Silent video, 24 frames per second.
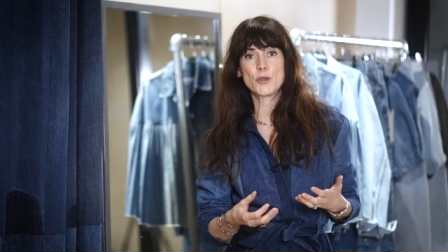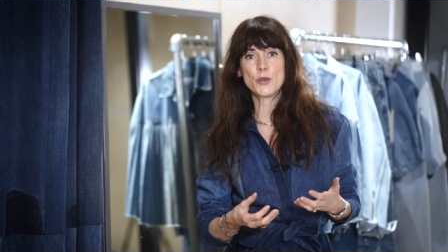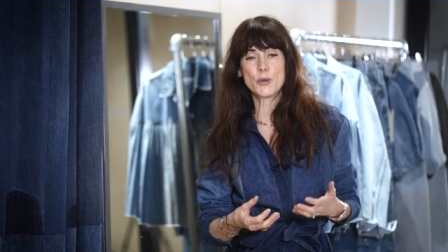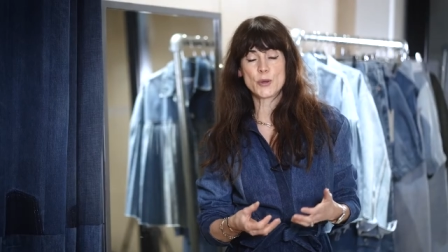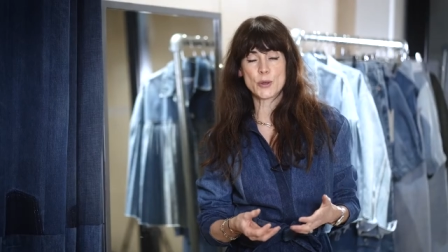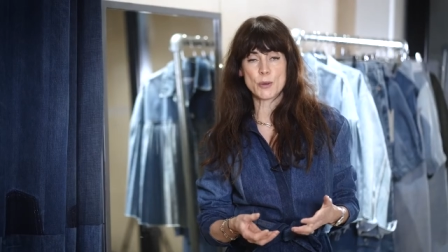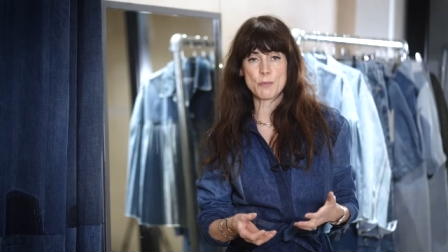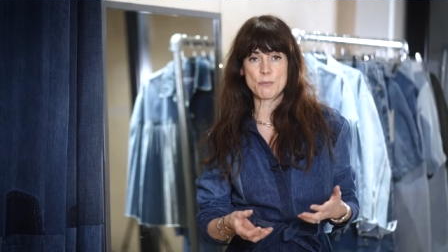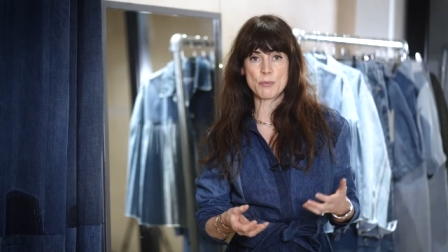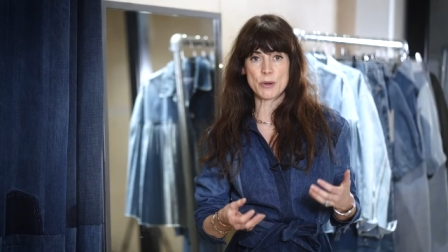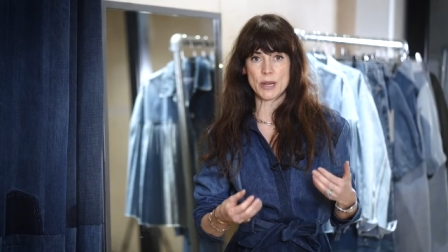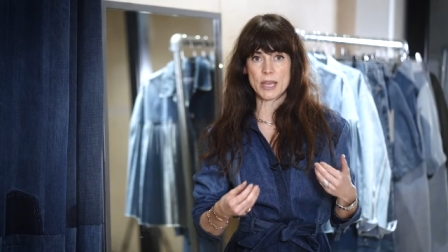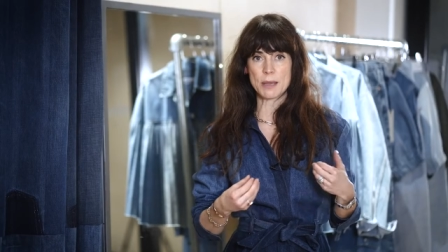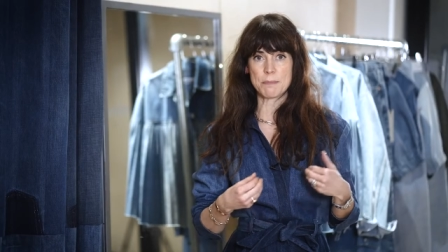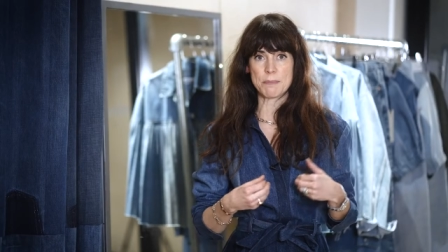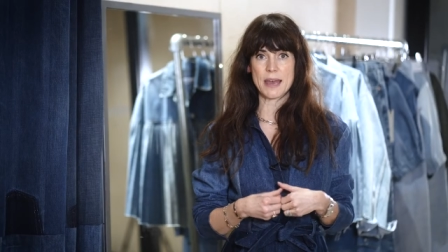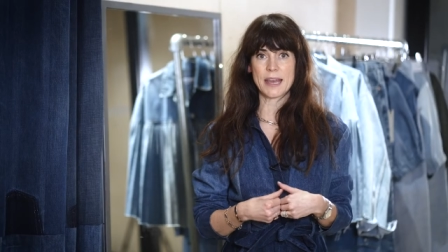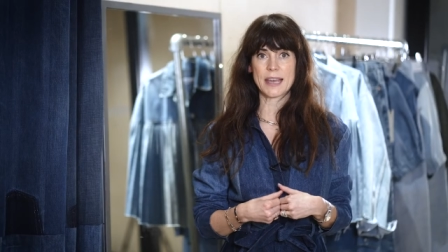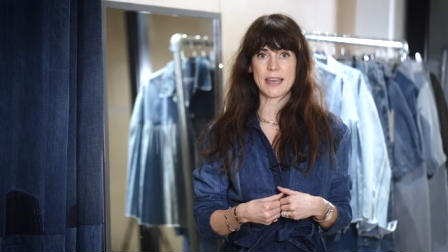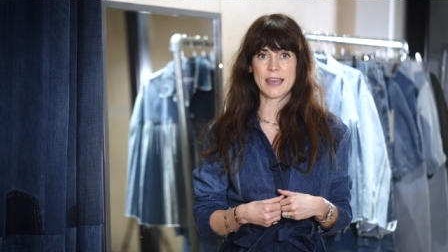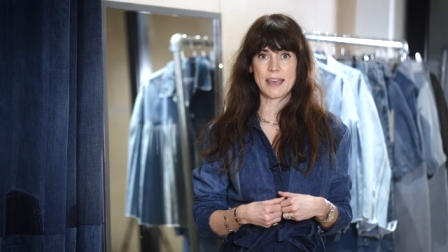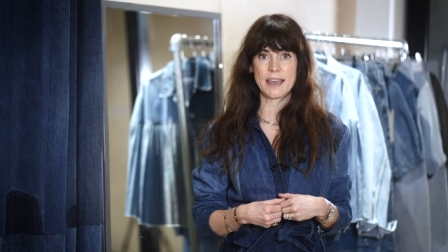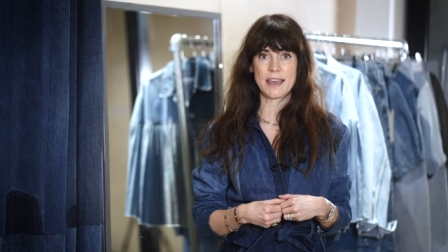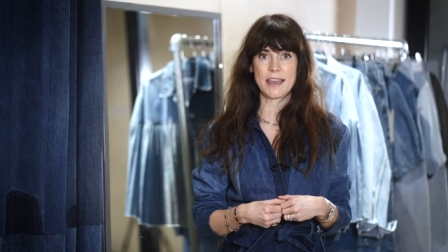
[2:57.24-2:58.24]
you can bring it
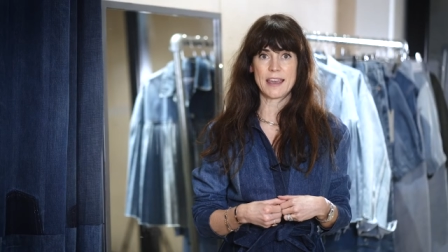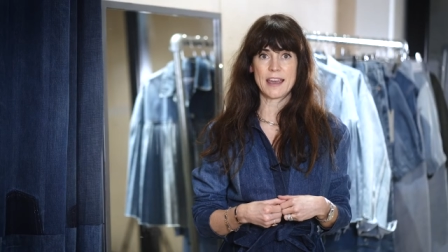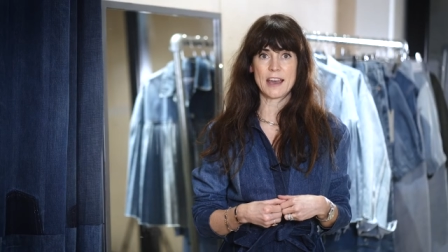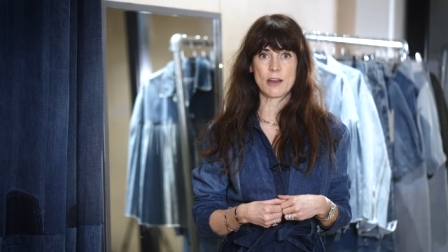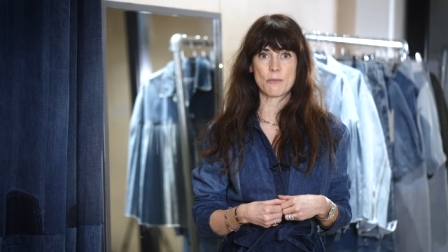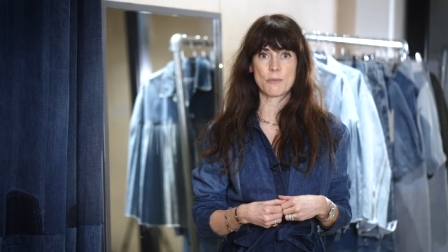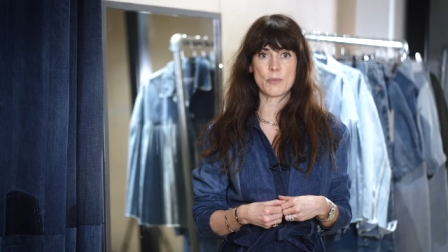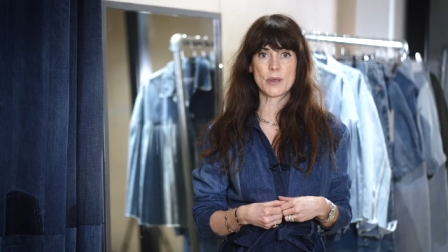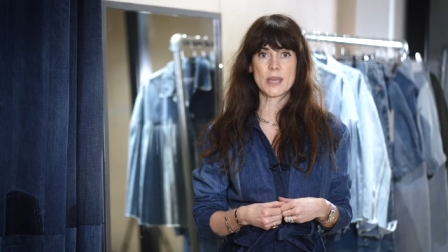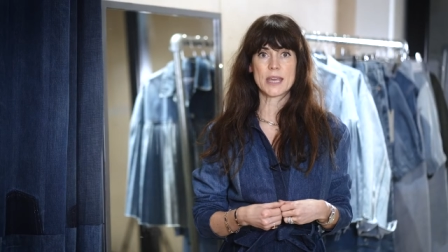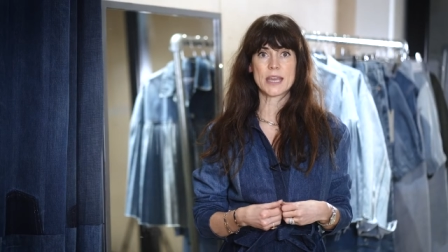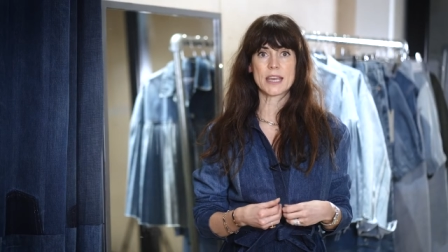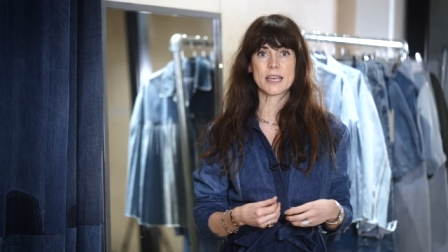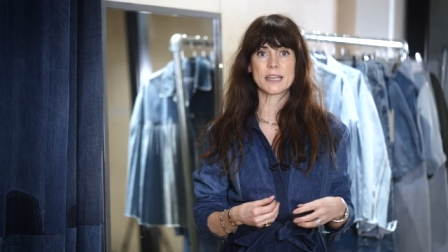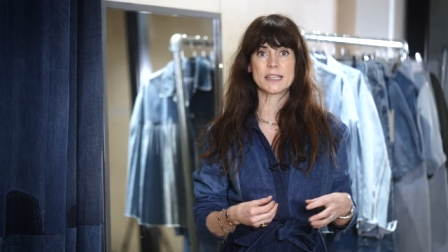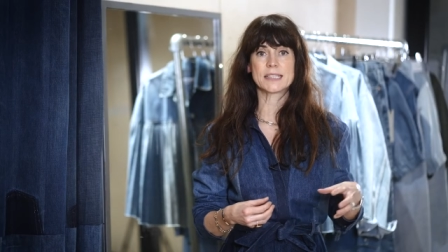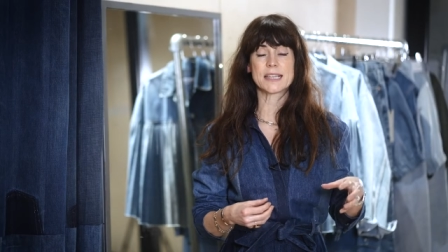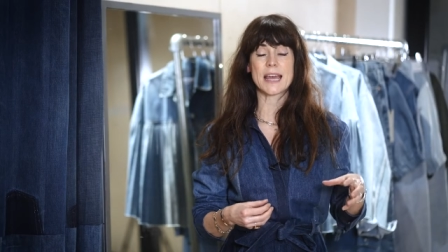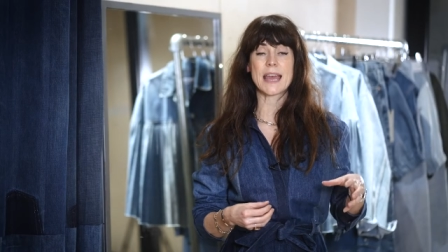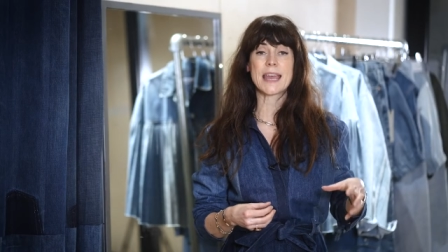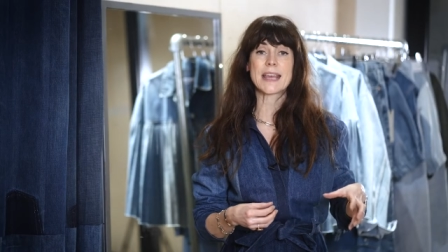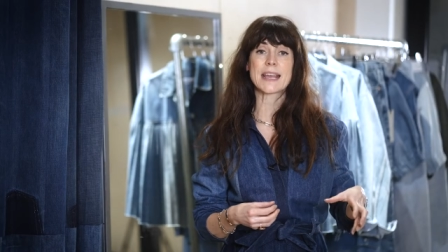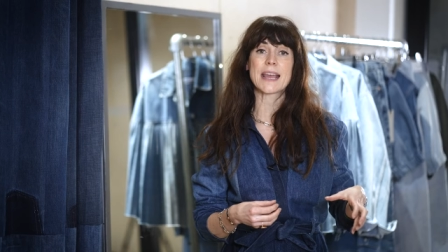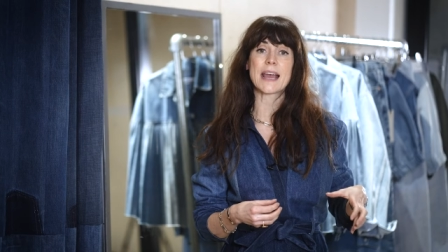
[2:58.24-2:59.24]
back here and we can
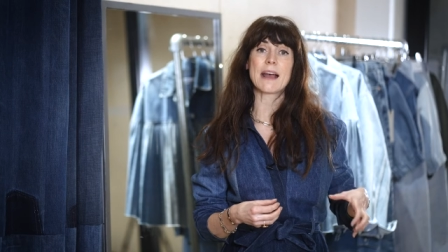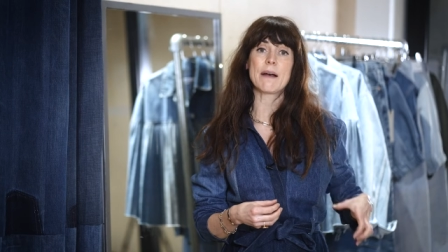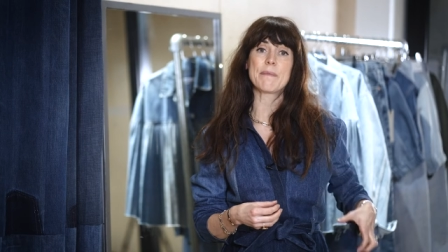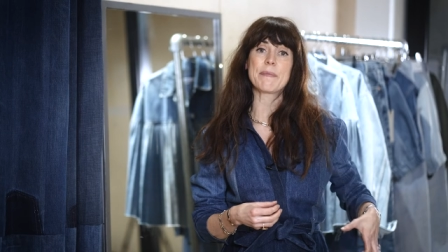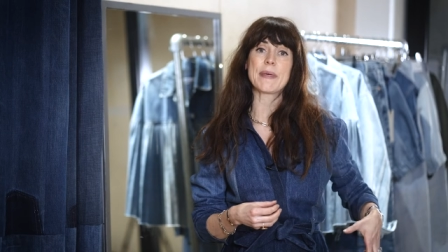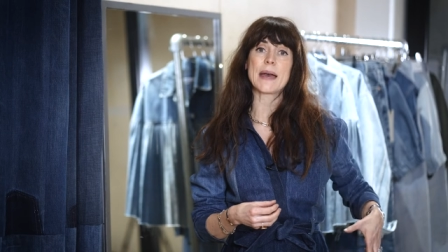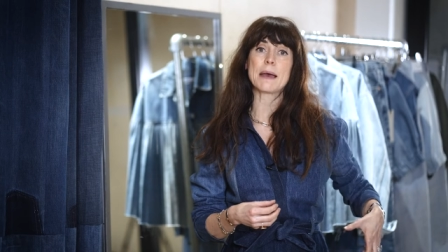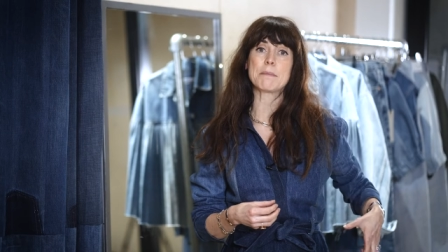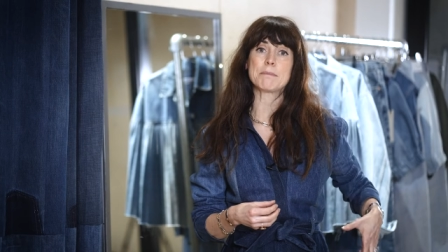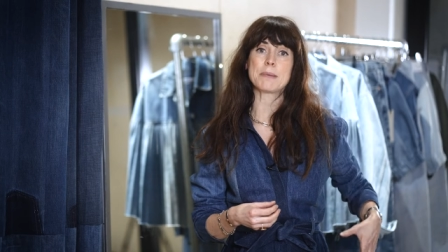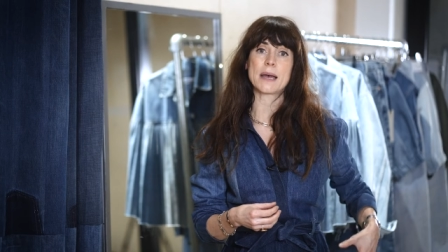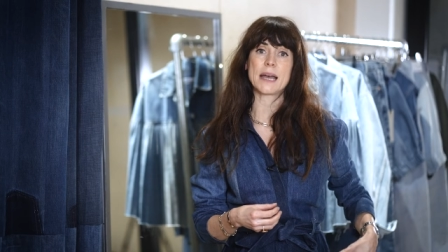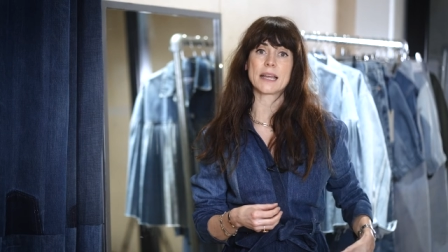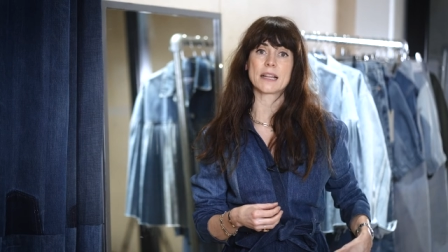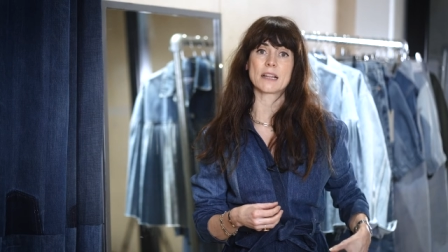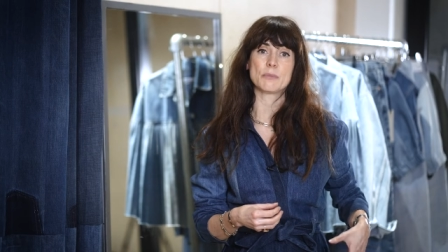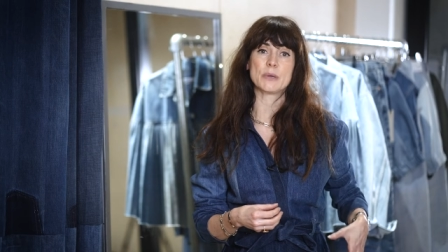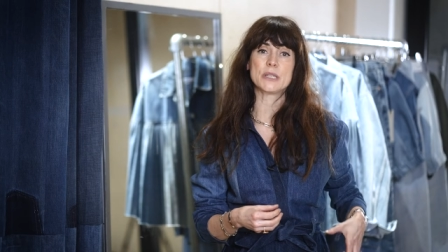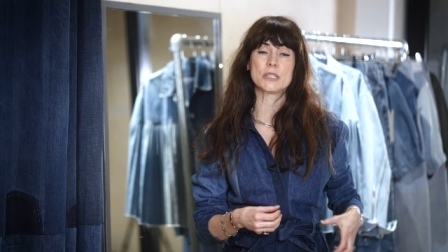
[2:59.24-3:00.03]
take out that panel.